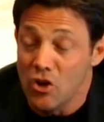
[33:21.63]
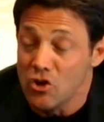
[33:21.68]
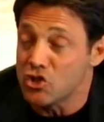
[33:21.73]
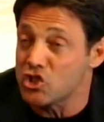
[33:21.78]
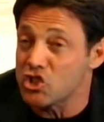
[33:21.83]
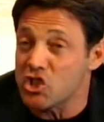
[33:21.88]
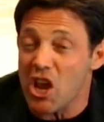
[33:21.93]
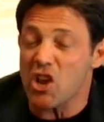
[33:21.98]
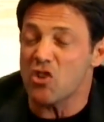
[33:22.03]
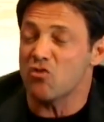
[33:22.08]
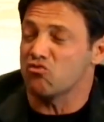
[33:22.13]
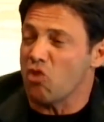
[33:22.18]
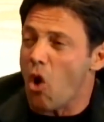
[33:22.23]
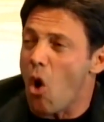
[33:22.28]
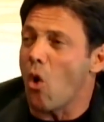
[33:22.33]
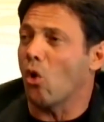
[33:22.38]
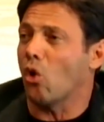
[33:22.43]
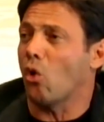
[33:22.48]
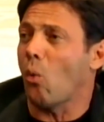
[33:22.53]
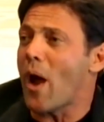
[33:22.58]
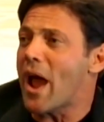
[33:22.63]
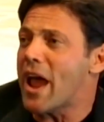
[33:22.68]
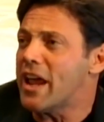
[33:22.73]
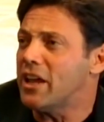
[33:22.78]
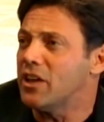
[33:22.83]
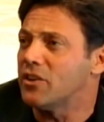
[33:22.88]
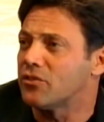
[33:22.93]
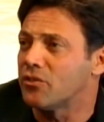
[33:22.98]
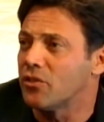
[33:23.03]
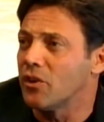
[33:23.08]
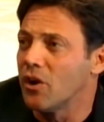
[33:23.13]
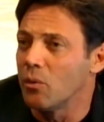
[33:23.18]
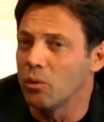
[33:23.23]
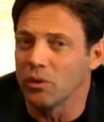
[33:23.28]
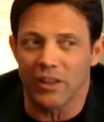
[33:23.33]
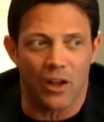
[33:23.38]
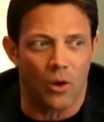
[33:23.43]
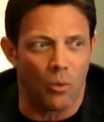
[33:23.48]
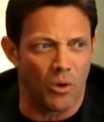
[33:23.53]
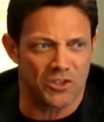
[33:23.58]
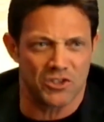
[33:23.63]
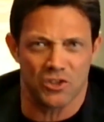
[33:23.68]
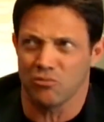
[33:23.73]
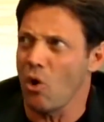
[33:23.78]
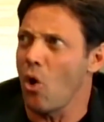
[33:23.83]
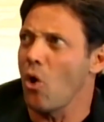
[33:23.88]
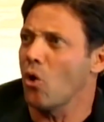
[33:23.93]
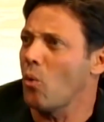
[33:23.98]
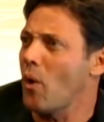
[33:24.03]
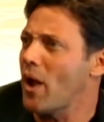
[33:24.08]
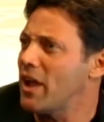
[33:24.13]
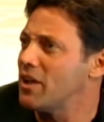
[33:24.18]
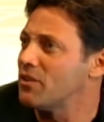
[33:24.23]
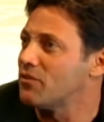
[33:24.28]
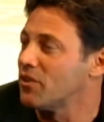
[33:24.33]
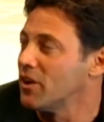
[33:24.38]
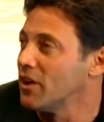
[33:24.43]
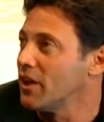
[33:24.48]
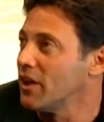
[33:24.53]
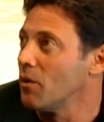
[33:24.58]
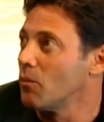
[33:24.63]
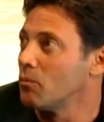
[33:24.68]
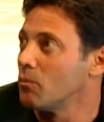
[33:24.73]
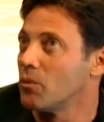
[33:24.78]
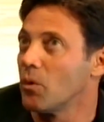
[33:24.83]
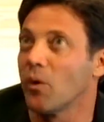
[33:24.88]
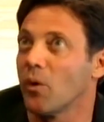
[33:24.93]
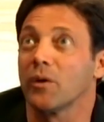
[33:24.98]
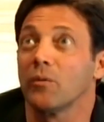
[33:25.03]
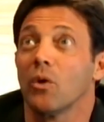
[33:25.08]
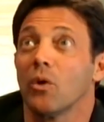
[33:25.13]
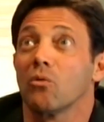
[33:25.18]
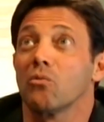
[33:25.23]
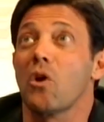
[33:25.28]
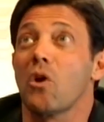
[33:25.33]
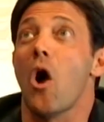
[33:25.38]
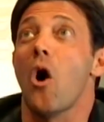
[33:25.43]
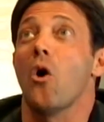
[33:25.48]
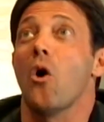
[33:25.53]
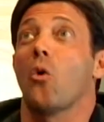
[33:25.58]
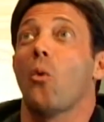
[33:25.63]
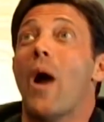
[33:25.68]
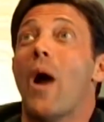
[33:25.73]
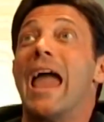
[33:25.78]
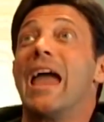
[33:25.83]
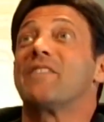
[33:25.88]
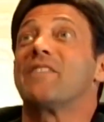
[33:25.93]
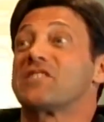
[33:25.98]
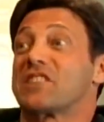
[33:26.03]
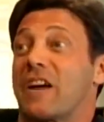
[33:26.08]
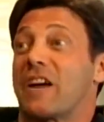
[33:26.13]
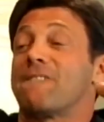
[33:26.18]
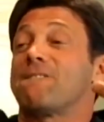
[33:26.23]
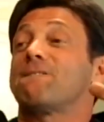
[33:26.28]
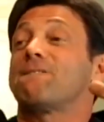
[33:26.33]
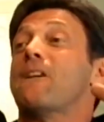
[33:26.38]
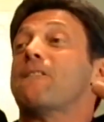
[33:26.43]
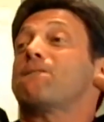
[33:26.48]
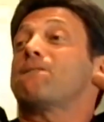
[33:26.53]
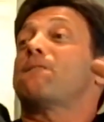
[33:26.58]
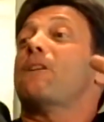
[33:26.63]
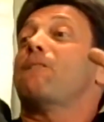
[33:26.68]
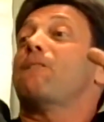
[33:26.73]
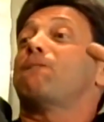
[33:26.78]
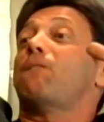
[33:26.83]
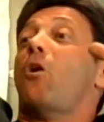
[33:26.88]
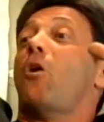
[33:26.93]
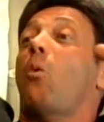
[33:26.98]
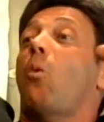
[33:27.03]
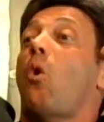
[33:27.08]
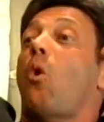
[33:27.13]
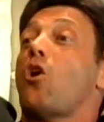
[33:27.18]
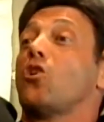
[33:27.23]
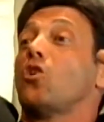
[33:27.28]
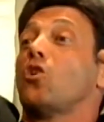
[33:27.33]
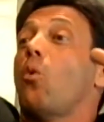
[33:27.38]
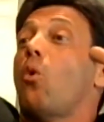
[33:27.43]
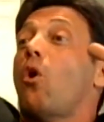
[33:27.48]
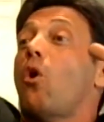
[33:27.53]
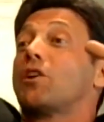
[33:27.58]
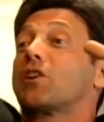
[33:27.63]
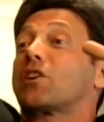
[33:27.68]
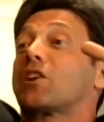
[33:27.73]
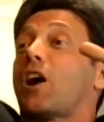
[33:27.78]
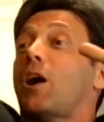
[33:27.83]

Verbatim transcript: "Shit, rogue wave!" We're like, "What's a rogue wave?" Or the rogue wave, it's like a 50 foot wall of water